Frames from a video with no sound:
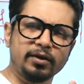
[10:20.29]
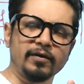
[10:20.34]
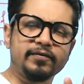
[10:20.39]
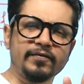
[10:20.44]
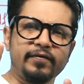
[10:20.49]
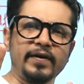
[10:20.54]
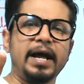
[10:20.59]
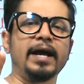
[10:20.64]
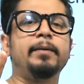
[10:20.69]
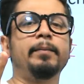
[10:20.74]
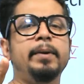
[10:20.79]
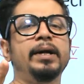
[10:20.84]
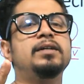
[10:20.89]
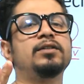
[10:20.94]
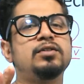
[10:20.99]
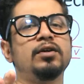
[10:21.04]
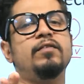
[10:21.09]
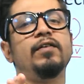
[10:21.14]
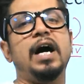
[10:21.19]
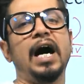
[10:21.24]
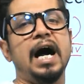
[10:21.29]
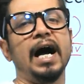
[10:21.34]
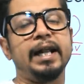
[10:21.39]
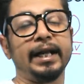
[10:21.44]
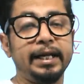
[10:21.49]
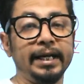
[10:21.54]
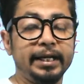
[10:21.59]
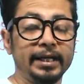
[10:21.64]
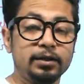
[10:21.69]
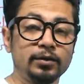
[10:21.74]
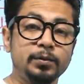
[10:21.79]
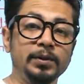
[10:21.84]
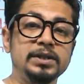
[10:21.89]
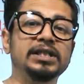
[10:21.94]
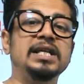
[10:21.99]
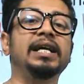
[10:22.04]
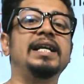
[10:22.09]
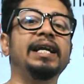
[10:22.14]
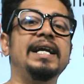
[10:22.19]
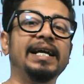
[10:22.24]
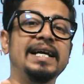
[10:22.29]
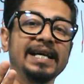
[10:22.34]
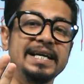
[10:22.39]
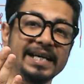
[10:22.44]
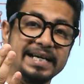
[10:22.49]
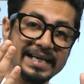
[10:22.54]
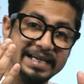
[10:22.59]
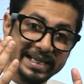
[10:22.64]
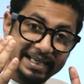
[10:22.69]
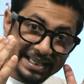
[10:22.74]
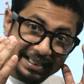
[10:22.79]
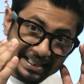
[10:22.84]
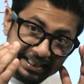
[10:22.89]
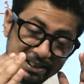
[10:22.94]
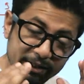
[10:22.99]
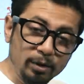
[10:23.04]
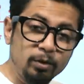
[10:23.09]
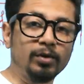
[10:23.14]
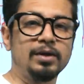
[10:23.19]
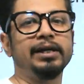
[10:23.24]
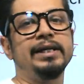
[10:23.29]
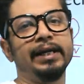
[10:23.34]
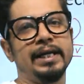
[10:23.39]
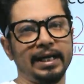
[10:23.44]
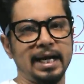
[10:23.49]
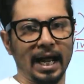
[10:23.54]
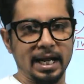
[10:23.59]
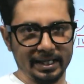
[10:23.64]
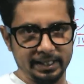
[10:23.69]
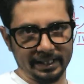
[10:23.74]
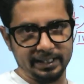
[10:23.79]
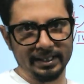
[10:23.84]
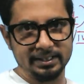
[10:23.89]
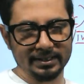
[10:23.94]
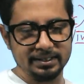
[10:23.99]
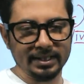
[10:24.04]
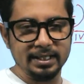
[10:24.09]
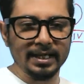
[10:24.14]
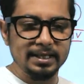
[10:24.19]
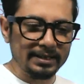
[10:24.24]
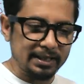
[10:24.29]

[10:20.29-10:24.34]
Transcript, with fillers: of fragments of RNAs which are nuclear RNAs.